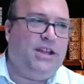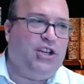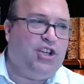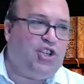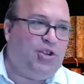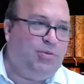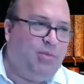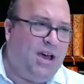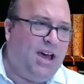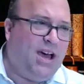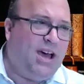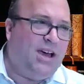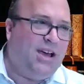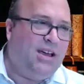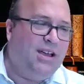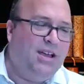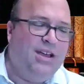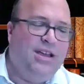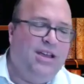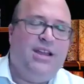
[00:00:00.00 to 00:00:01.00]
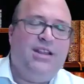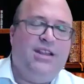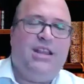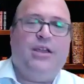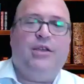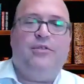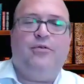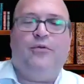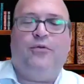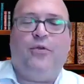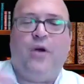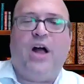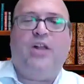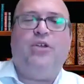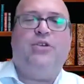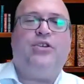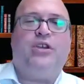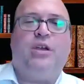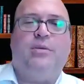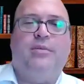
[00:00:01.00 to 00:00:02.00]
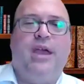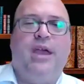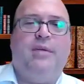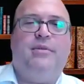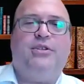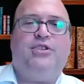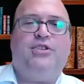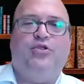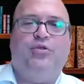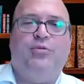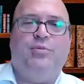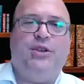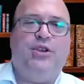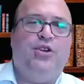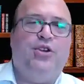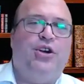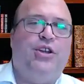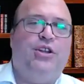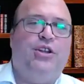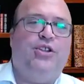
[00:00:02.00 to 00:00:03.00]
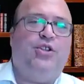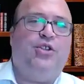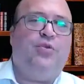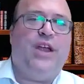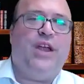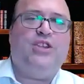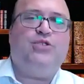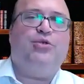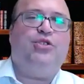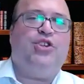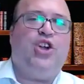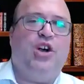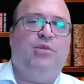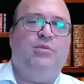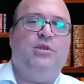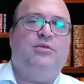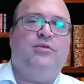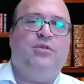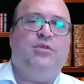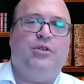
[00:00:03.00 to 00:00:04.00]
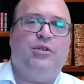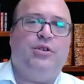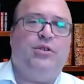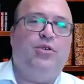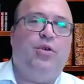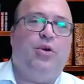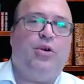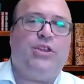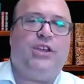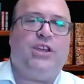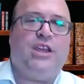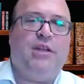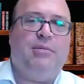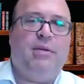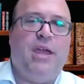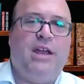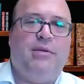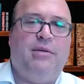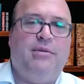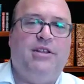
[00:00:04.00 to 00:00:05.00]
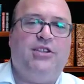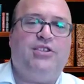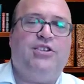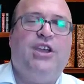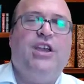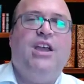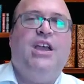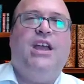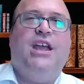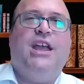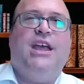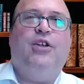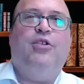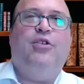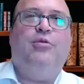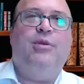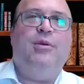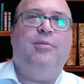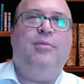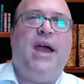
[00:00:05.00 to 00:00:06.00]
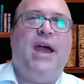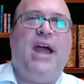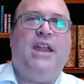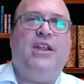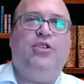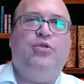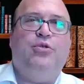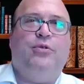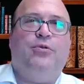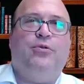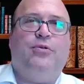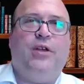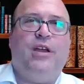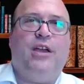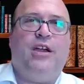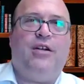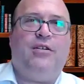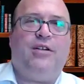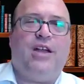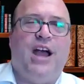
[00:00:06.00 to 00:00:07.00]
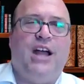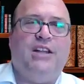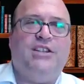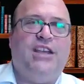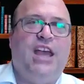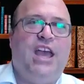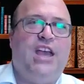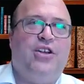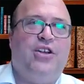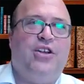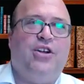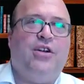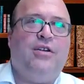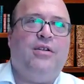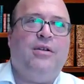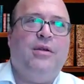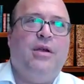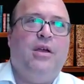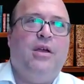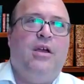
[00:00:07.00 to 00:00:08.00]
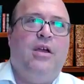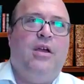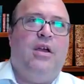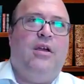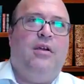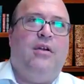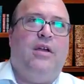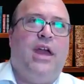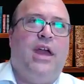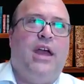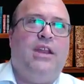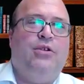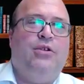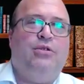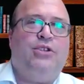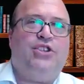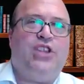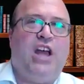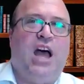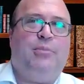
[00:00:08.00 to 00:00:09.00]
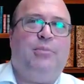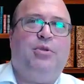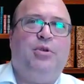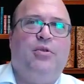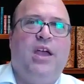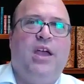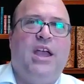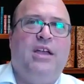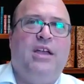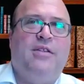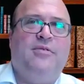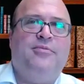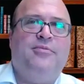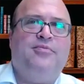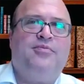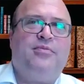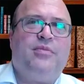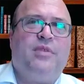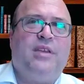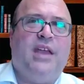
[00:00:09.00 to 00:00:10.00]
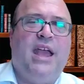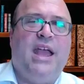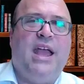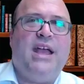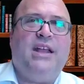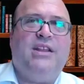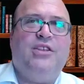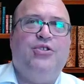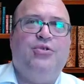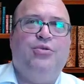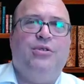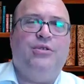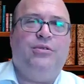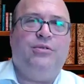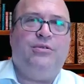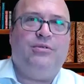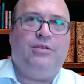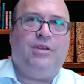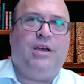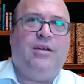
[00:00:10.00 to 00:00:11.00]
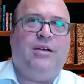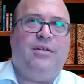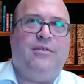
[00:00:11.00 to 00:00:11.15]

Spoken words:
in Shema that if you follow the commandments, it will be good and the rains will come. If you ignore the commandments, it will be bad and you will flare God's anger and he will stop the rain and you will